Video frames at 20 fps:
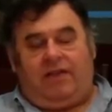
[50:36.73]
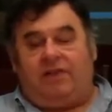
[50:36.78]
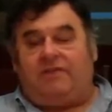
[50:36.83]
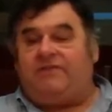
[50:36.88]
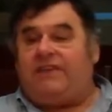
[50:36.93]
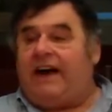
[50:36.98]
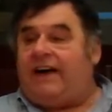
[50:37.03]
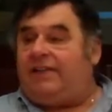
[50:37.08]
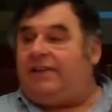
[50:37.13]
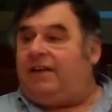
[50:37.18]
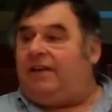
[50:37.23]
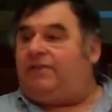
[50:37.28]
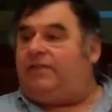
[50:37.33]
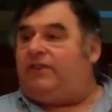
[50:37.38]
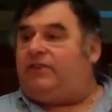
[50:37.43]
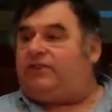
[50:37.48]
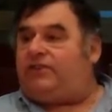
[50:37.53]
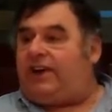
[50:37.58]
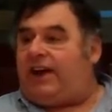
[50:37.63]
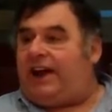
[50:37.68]
The valley of
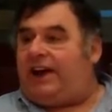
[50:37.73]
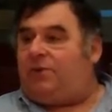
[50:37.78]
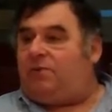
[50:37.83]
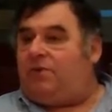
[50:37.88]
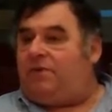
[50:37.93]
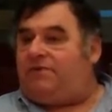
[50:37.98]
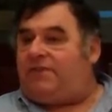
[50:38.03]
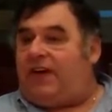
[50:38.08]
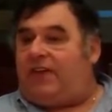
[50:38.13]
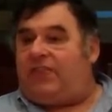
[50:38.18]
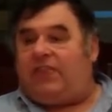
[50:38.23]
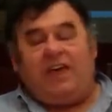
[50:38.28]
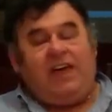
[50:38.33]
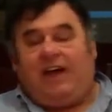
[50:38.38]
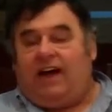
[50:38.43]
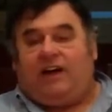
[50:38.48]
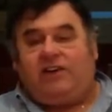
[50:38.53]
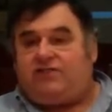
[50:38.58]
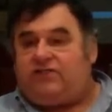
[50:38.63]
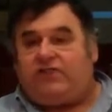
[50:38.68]
the shadow of death.
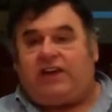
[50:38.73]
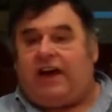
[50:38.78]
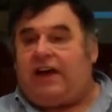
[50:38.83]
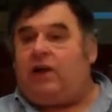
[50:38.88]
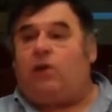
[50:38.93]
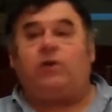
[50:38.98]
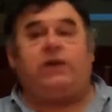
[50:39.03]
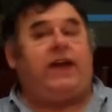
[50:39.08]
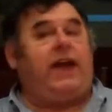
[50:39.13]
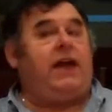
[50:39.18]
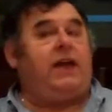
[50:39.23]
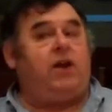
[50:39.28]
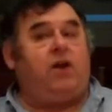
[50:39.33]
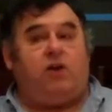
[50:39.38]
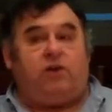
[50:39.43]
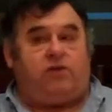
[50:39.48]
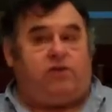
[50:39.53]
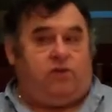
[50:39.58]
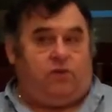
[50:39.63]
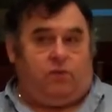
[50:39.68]
A shadow can't
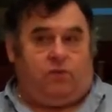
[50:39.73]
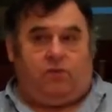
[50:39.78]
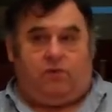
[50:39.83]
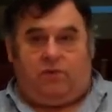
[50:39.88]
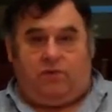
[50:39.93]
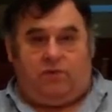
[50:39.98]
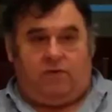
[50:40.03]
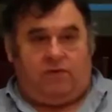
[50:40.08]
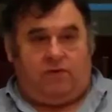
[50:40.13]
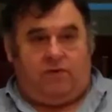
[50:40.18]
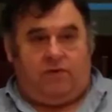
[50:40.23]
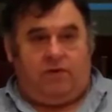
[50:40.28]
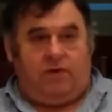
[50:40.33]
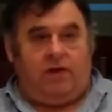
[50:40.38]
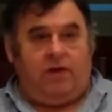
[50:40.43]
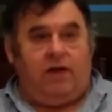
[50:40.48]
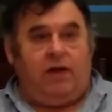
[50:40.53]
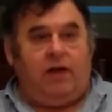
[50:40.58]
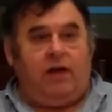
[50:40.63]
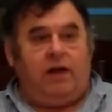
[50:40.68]
hurt you
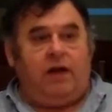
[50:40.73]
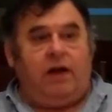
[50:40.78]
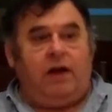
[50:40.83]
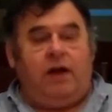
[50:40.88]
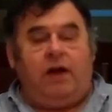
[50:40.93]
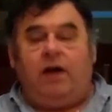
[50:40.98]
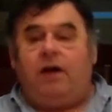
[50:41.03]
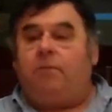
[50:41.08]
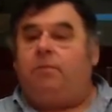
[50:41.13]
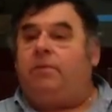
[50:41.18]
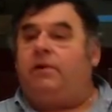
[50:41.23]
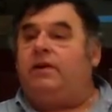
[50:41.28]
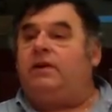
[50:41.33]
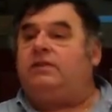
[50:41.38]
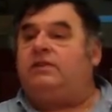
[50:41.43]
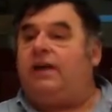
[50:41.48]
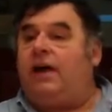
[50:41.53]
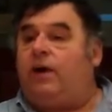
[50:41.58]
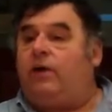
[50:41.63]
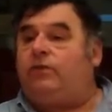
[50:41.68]
but
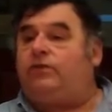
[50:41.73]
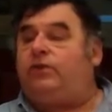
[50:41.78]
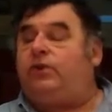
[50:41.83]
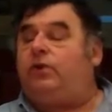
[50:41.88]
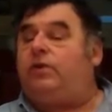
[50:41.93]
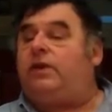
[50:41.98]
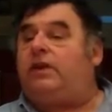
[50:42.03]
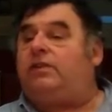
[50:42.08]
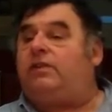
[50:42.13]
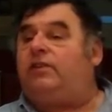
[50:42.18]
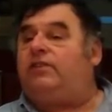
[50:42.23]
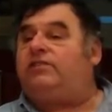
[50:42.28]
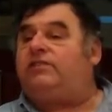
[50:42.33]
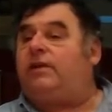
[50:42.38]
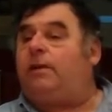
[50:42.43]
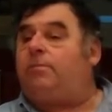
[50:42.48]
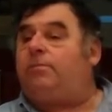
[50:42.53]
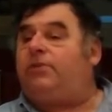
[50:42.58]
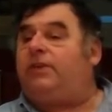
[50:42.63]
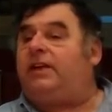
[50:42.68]
it tells you that there's
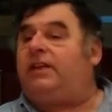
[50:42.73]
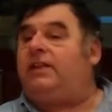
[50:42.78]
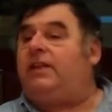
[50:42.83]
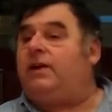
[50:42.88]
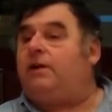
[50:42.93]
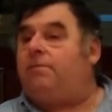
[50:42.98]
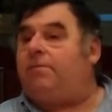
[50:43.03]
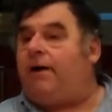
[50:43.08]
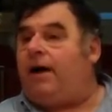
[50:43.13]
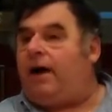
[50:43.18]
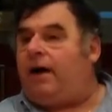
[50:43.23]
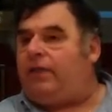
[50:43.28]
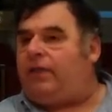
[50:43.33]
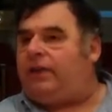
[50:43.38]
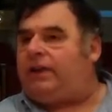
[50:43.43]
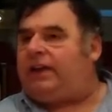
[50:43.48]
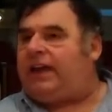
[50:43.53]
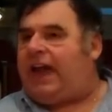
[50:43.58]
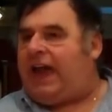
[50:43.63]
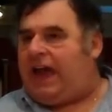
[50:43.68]
something nearby
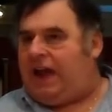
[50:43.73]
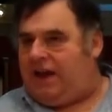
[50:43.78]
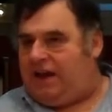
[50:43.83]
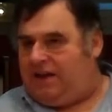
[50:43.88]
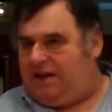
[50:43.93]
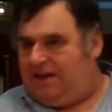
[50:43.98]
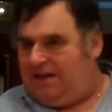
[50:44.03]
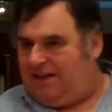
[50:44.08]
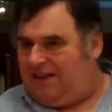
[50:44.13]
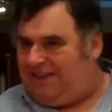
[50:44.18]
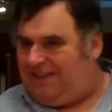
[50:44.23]
that can.